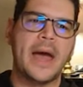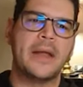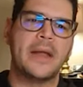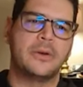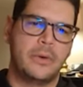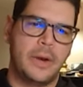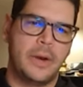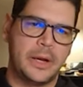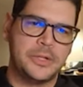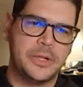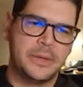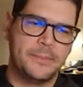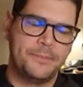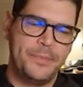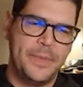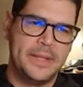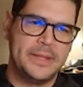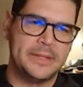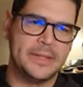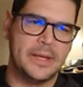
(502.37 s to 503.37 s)
direction
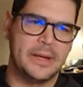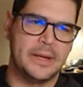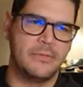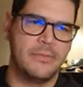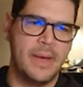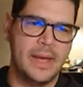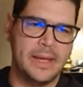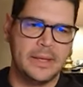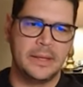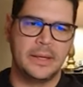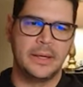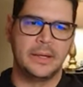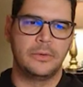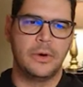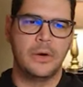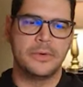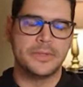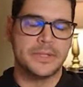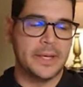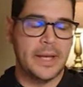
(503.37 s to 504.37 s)
instead of making it
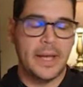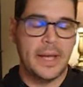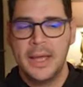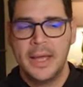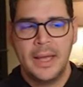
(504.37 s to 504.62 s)
gross. Like